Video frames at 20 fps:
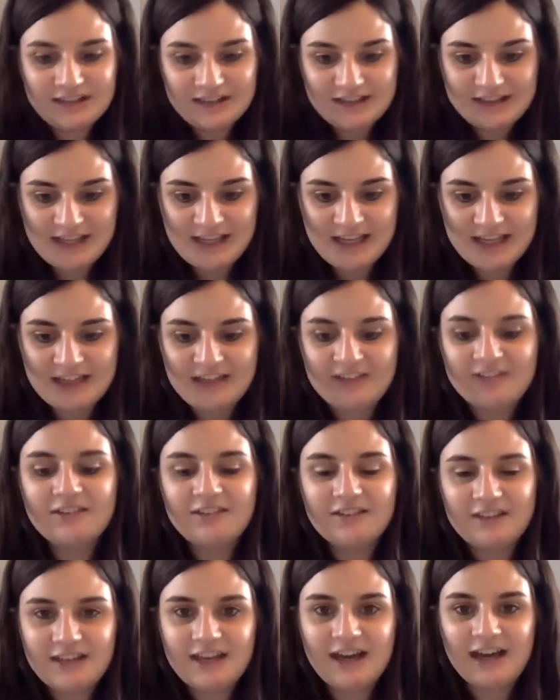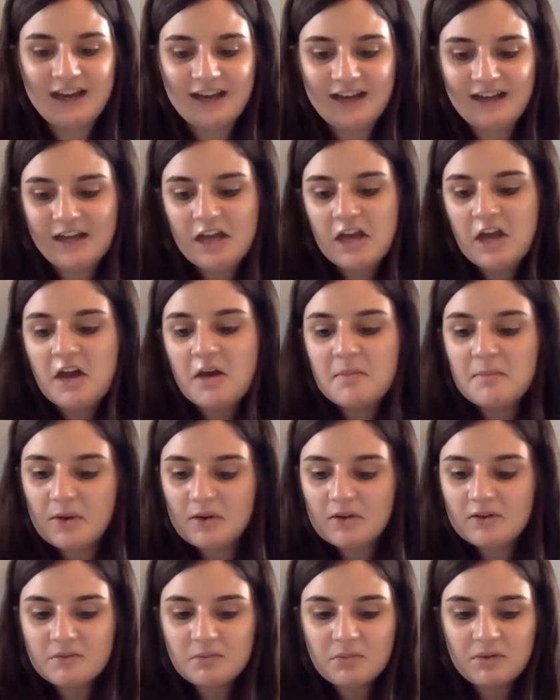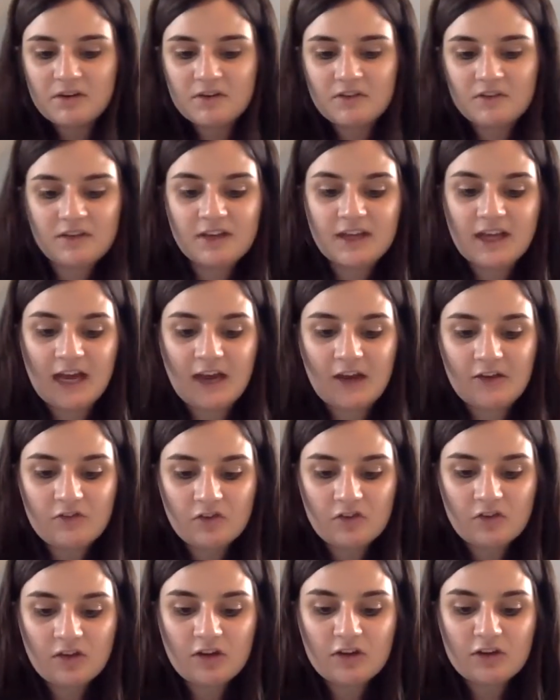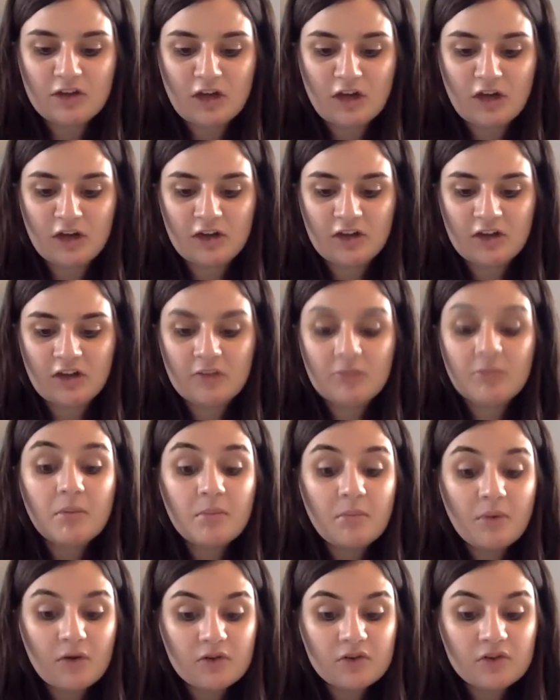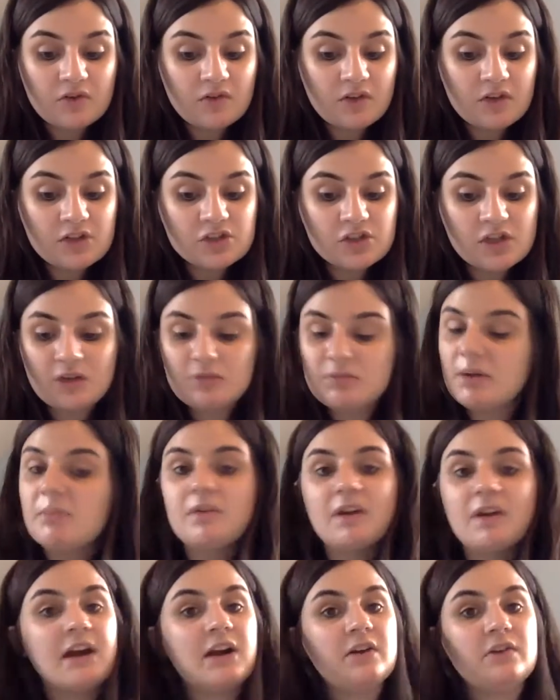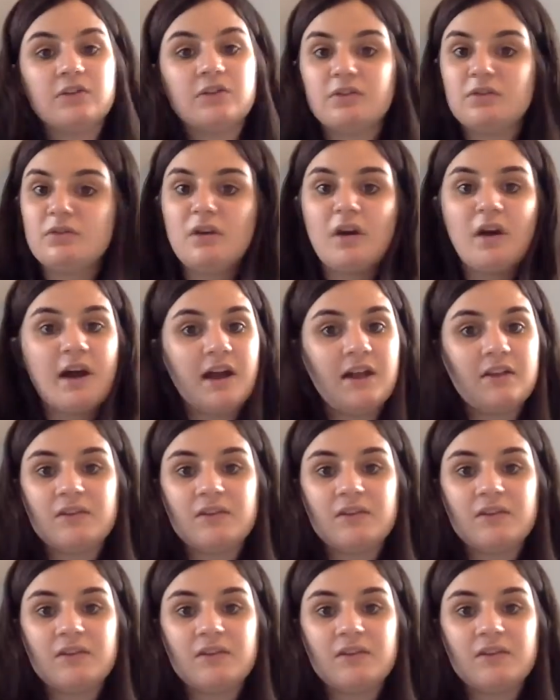land. Yeah. Most birds look after their young, but most fish and reptiles do not.